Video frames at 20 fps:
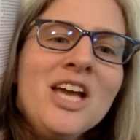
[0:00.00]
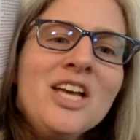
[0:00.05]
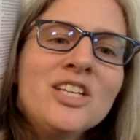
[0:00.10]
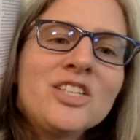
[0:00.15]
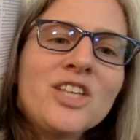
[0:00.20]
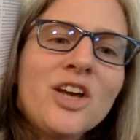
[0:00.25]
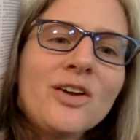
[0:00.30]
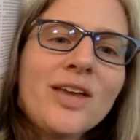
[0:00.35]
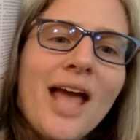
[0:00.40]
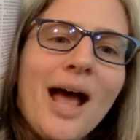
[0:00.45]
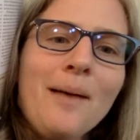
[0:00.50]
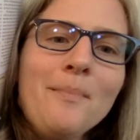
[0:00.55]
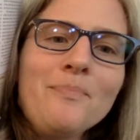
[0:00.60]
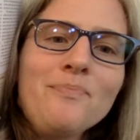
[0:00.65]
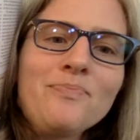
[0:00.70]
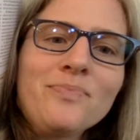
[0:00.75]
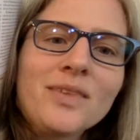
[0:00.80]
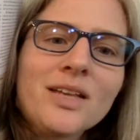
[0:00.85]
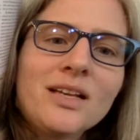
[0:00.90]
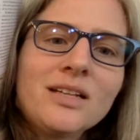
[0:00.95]
so yeah,
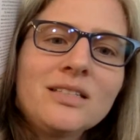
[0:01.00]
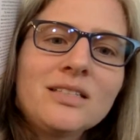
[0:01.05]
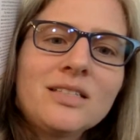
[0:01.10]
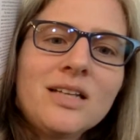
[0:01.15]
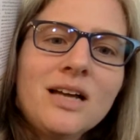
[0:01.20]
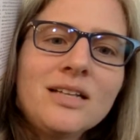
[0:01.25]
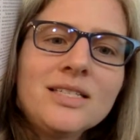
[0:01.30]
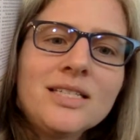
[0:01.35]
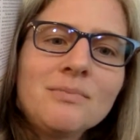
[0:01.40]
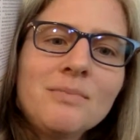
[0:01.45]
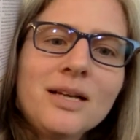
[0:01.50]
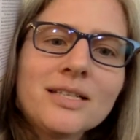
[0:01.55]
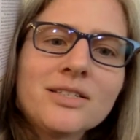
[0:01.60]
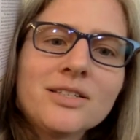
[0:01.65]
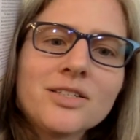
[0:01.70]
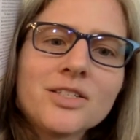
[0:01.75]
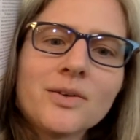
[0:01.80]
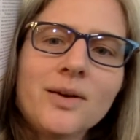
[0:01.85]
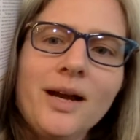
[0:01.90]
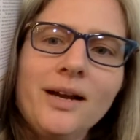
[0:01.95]
tons of
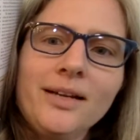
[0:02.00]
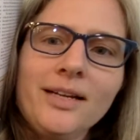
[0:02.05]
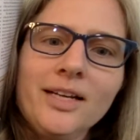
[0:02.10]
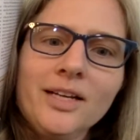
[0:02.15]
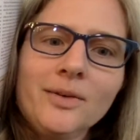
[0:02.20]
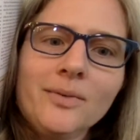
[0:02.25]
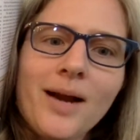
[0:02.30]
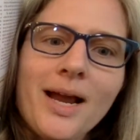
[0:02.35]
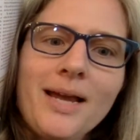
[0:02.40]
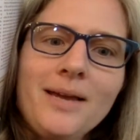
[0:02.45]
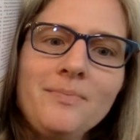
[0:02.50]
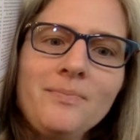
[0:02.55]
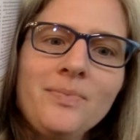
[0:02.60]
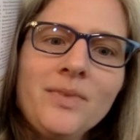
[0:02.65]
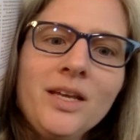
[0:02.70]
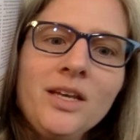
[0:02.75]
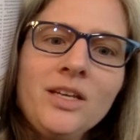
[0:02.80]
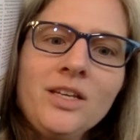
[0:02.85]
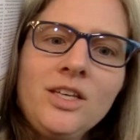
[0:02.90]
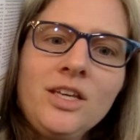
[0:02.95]
muscles around here, right?
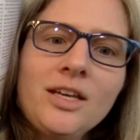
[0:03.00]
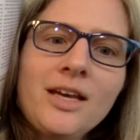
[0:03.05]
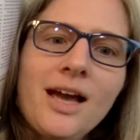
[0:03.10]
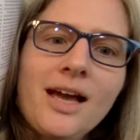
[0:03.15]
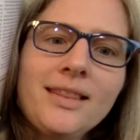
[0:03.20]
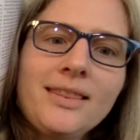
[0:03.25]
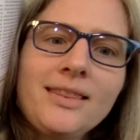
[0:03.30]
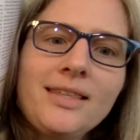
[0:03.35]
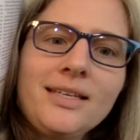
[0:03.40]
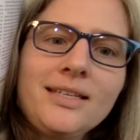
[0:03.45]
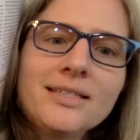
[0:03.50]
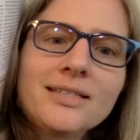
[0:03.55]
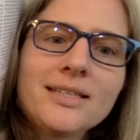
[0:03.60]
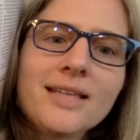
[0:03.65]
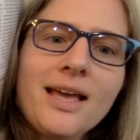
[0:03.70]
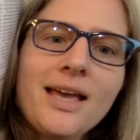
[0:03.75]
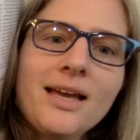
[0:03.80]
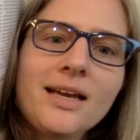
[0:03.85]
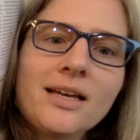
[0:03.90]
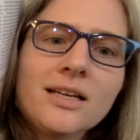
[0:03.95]
You got these
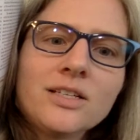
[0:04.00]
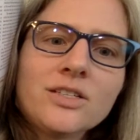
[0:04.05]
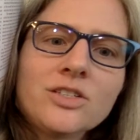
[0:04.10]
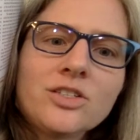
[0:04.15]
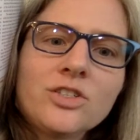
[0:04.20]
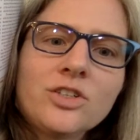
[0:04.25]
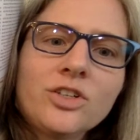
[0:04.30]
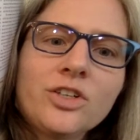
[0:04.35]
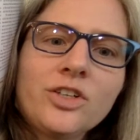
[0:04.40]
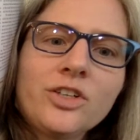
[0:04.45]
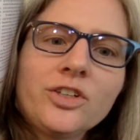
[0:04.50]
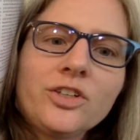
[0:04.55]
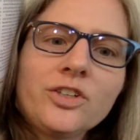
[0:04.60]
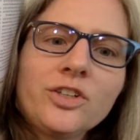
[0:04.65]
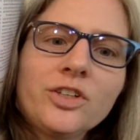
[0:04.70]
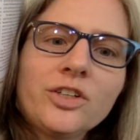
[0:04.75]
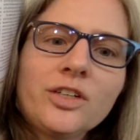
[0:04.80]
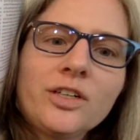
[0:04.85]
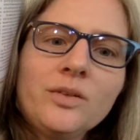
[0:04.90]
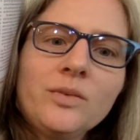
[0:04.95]
like circular
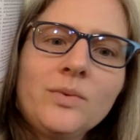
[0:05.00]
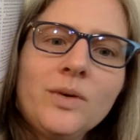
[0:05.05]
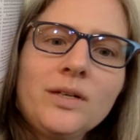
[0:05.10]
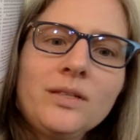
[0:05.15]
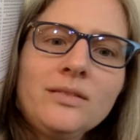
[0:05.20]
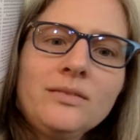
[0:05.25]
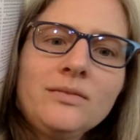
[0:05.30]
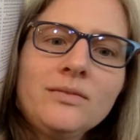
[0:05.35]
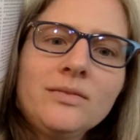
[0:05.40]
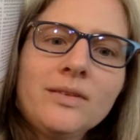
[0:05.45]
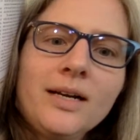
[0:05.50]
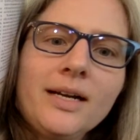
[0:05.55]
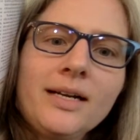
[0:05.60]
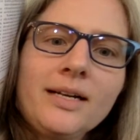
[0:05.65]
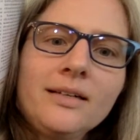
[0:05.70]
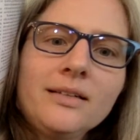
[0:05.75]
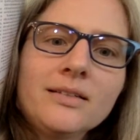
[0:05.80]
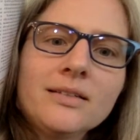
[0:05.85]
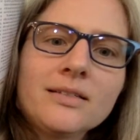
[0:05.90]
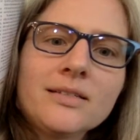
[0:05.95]
looking one right
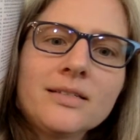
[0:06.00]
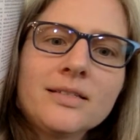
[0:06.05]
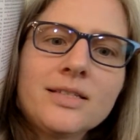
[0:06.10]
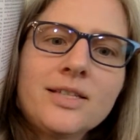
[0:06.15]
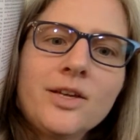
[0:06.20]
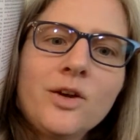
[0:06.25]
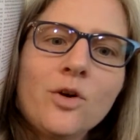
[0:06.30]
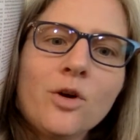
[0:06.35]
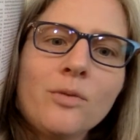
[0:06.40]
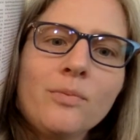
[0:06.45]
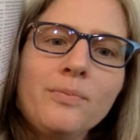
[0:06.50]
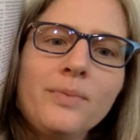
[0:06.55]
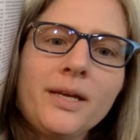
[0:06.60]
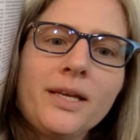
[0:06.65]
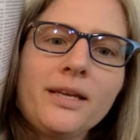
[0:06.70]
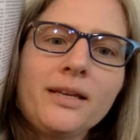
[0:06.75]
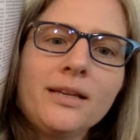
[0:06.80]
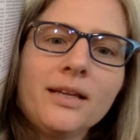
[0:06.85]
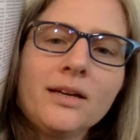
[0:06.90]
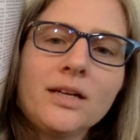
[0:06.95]
here. This is the
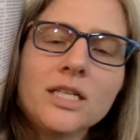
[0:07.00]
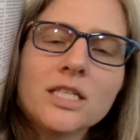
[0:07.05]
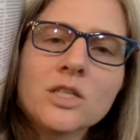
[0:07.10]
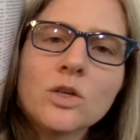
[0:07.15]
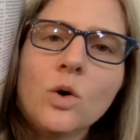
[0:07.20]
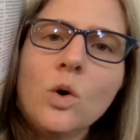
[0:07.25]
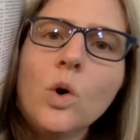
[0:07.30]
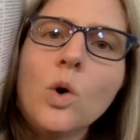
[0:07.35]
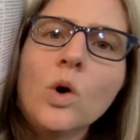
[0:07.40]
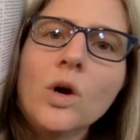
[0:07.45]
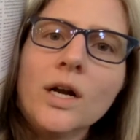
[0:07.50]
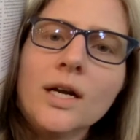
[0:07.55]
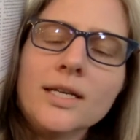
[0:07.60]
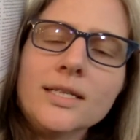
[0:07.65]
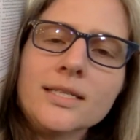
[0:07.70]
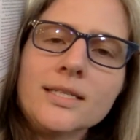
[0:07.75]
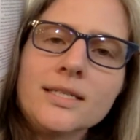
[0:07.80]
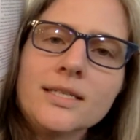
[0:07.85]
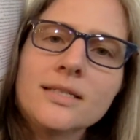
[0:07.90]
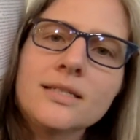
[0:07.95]
orbicularis
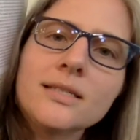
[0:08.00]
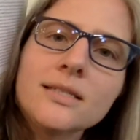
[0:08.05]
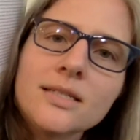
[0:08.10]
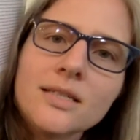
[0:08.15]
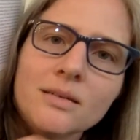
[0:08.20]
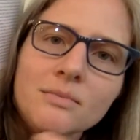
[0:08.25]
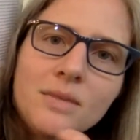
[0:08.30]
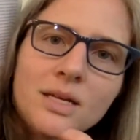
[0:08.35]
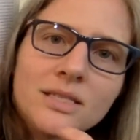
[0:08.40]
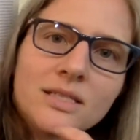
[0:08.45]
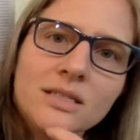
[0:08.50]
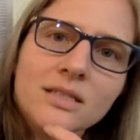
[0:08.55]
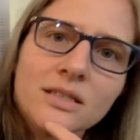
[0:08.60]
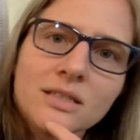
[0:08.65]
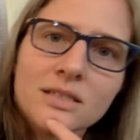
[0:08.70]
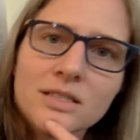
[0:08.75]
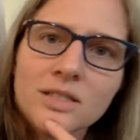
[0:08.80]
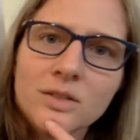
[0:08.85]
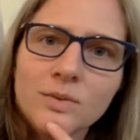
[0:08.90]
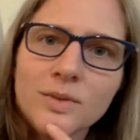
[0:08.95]
oris. This is the muscle
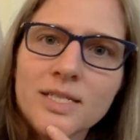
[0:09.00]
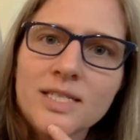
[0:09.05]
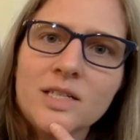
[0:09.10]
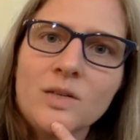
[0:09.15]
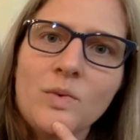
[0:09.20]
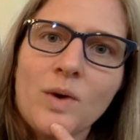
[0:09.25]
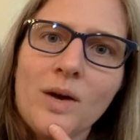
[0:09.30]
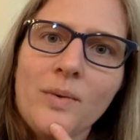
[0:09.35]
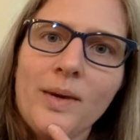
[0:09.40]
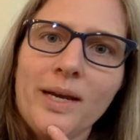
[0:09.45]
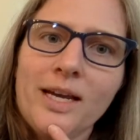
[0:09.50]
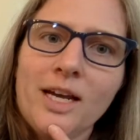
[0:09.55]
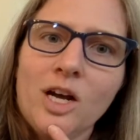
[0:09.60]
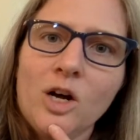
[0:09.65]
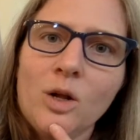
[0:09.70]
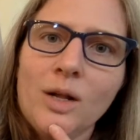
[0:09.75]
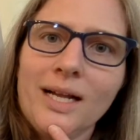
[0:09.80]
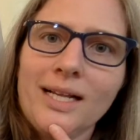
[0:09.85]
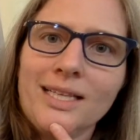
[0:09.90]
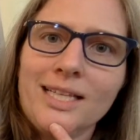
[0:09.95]
that's the reason why we can
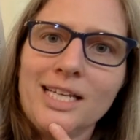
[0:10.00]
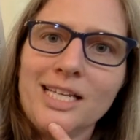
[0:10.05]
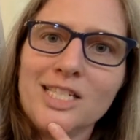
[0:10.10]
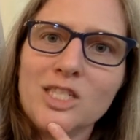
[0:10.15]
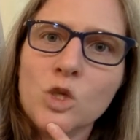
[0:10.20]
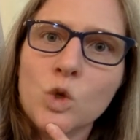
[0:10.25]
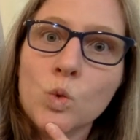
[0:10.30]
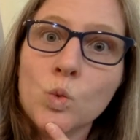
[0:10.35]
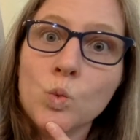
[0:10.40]
go like this.